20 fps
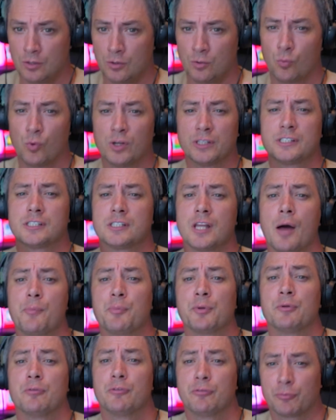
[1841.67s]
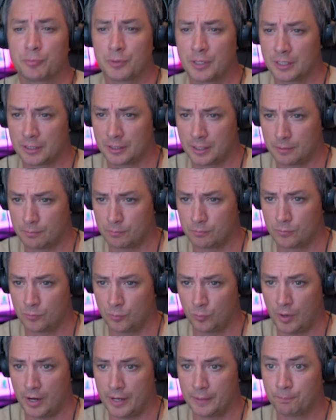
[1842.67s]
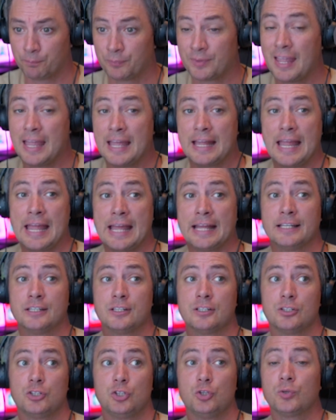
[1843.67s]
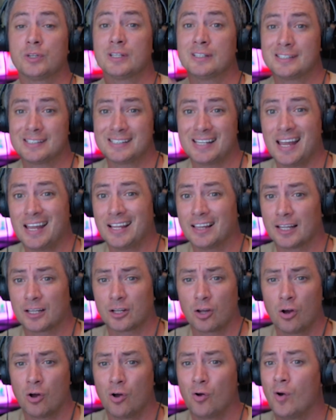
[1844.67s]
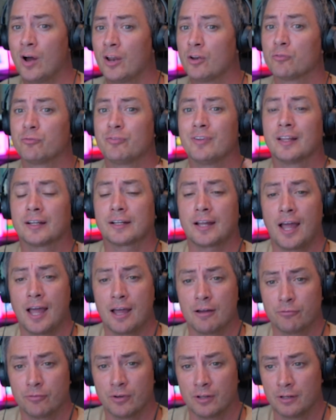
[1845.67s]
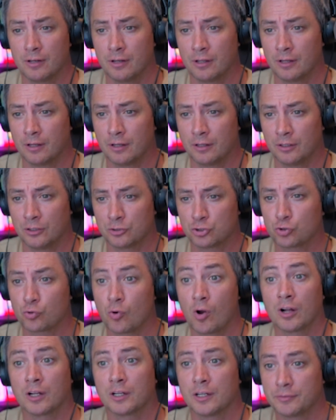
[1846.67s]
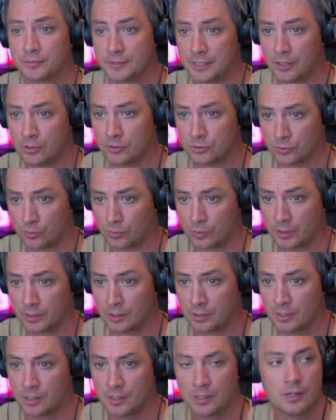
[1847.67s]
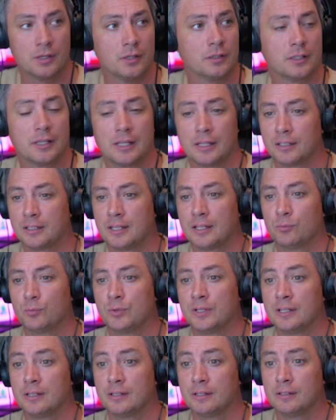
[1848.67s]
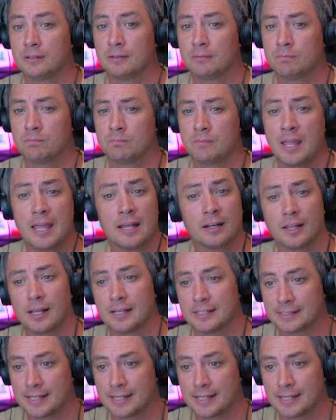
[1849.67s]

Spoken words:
What's stopping you from getting them, right? And you can say like, oh, I don't feel like I have a strong enough territory. Can we analyze